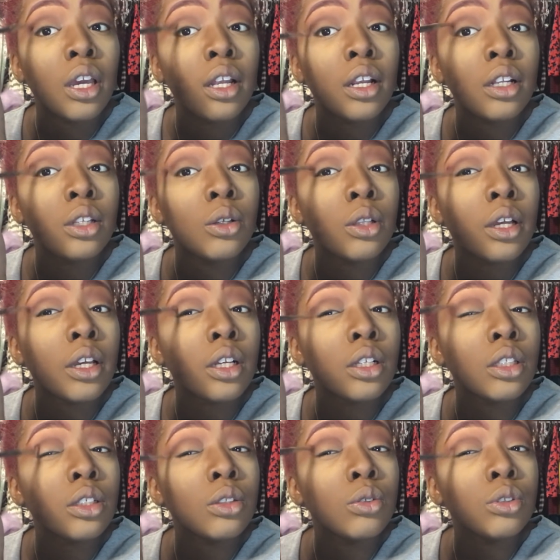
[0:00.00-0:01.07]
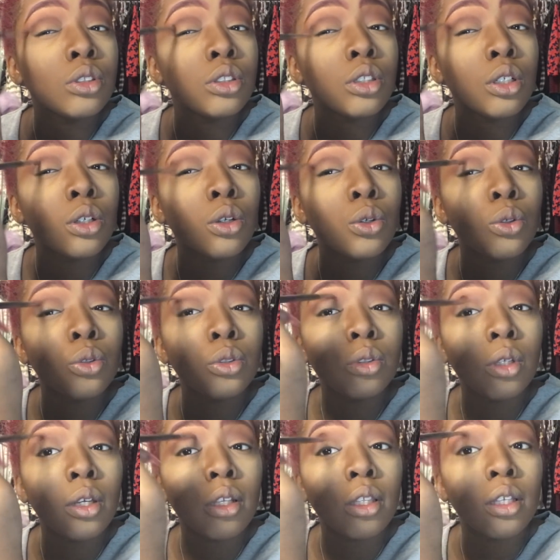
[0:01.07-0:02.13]
And I do like little circles
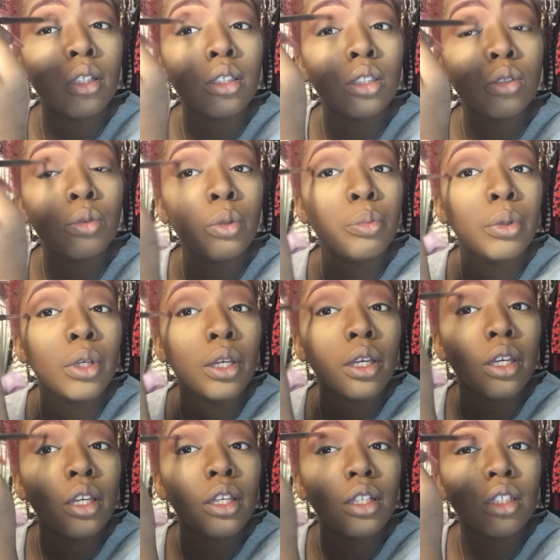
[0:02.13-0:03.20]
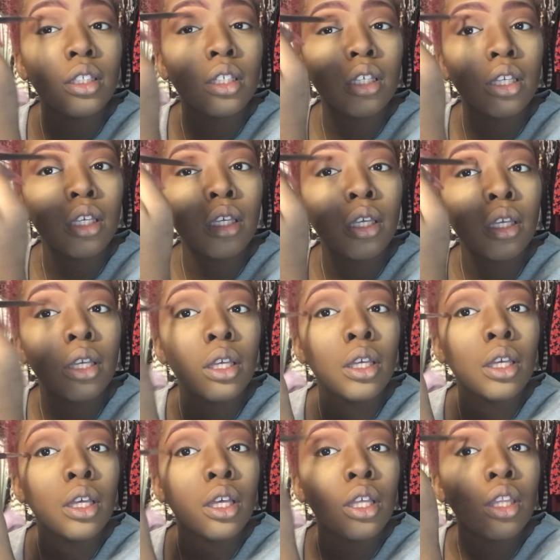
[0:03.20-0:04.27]
and then sweeping into
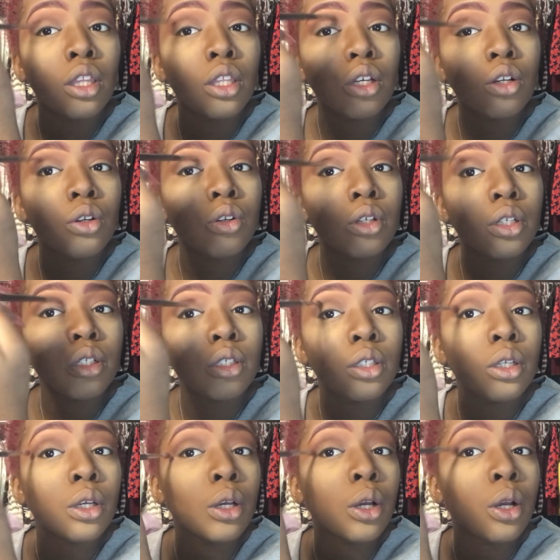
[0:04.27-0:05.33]
the crease.